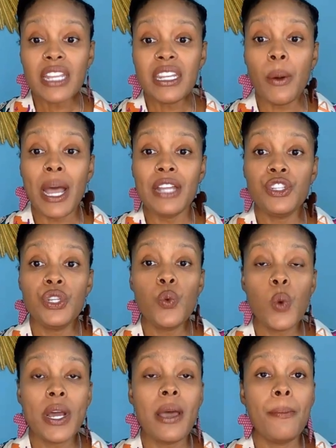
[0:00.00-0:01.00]
Now, I
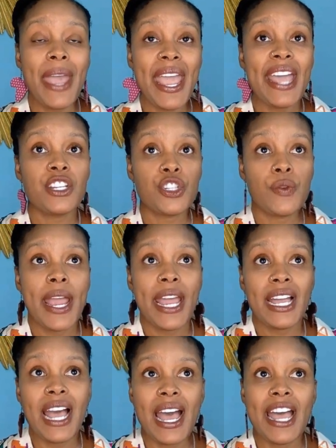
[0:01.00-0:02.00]
do want to
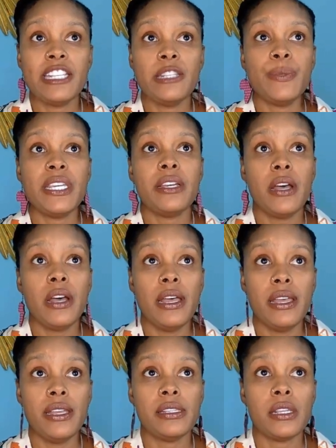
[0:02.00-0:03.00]
backtrack, guys,
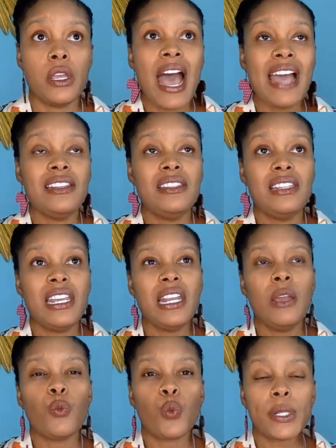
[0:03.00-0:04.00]
because I
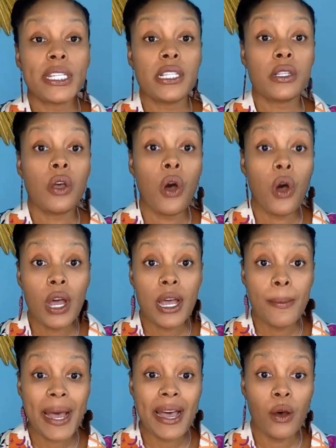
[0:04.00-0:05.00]
didn't really
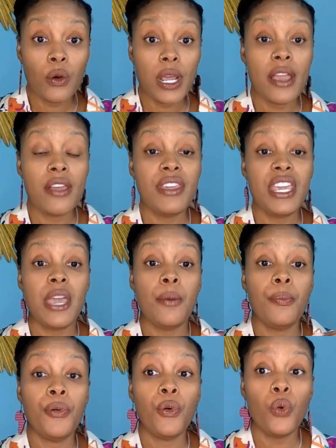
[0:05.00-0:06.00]
talk about the
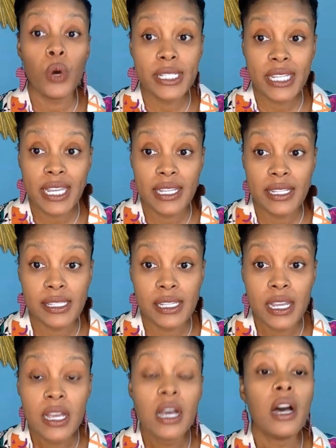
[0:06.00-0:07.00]

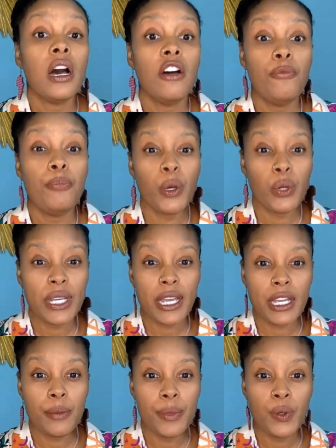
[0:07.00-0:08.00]
importance of
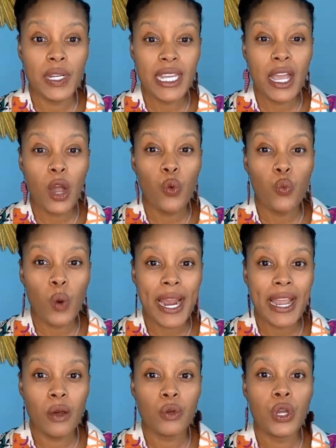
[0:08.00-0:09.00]
building a community
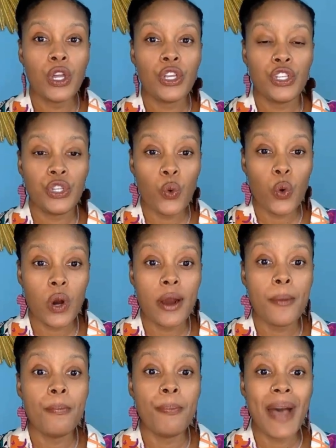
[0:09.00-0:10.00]
around
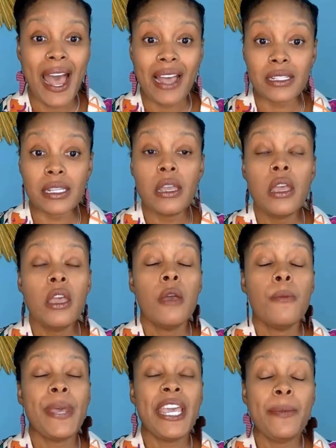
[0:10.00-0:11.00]
your box.
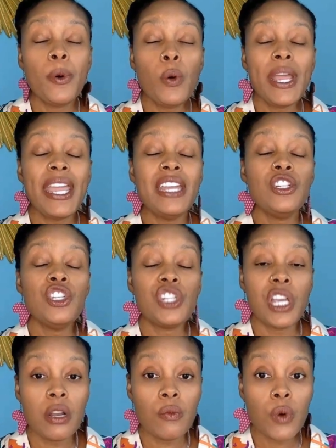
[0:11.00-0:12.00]
People in
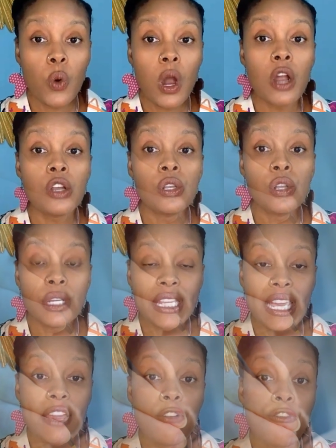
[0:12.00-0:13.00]
general are
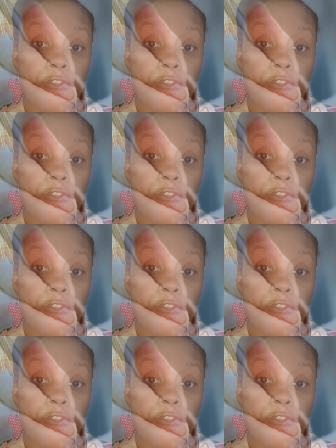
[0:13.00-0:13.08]
looking